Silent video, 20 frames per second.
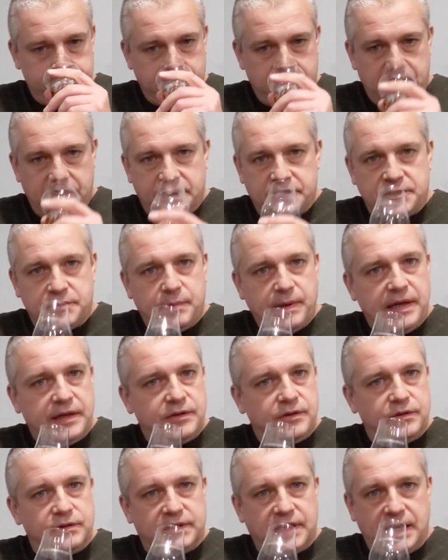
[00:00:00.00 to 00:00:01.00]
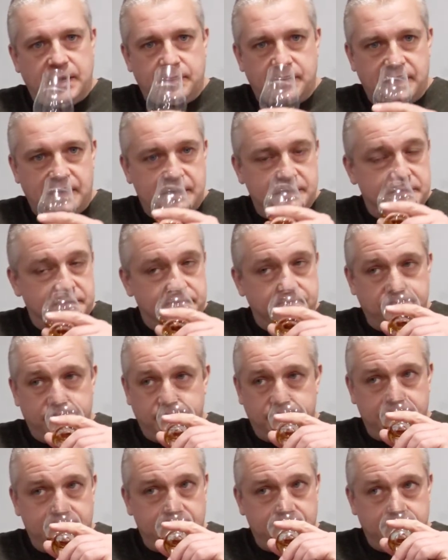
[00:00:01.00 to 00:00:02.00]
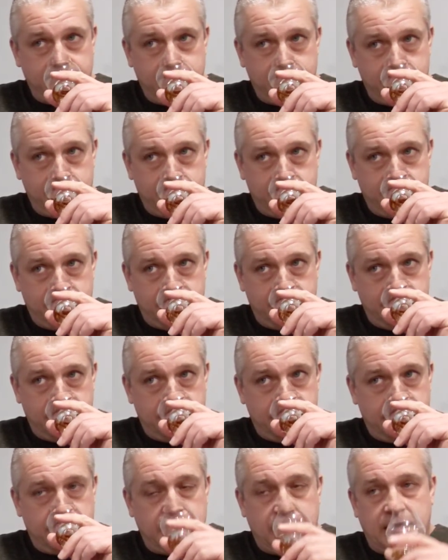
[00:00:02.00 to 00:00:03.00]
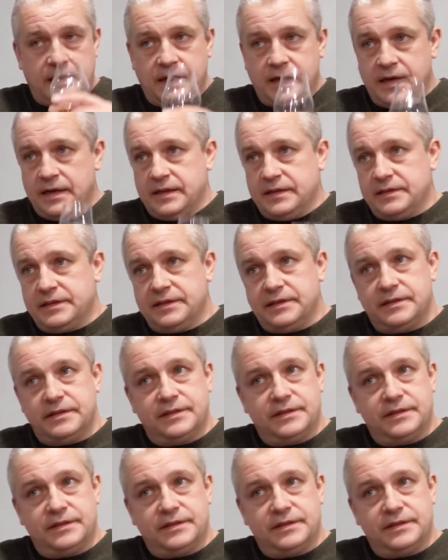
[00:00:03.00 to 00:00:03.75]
you could spend all day with this and